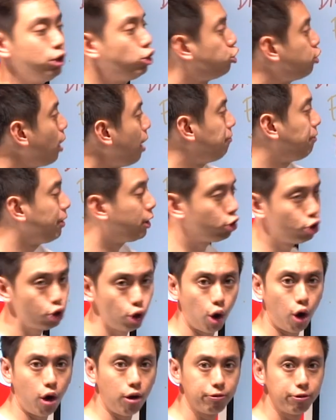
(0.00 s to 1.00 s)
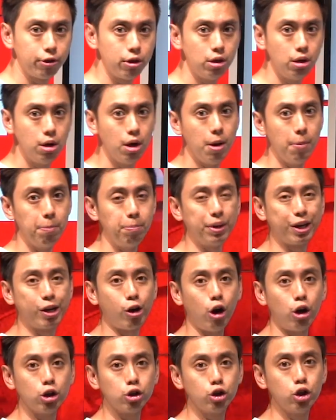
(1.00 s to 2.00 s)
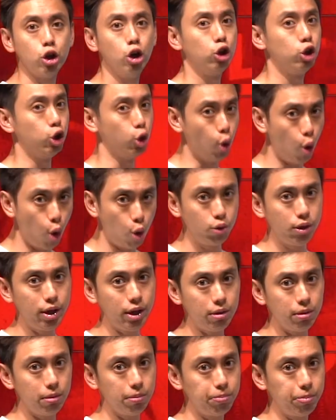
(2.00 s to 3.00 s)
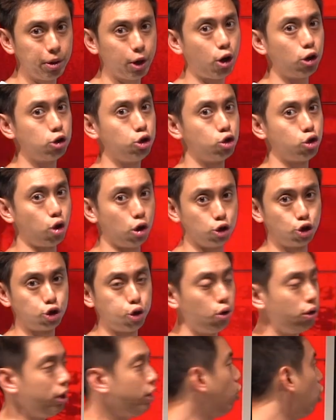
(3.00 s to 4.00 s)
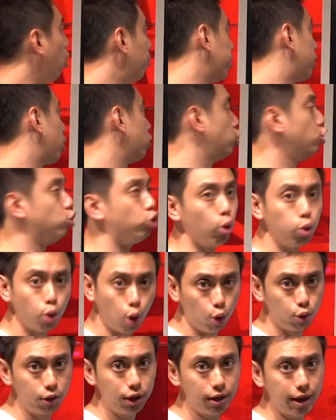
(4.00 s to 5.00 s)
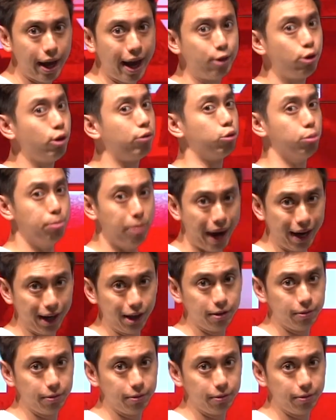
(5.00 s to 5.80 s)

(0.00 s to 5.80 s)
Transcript: traffic to your offer because you own it, because you control it, or because you don't own it and you have to buy it.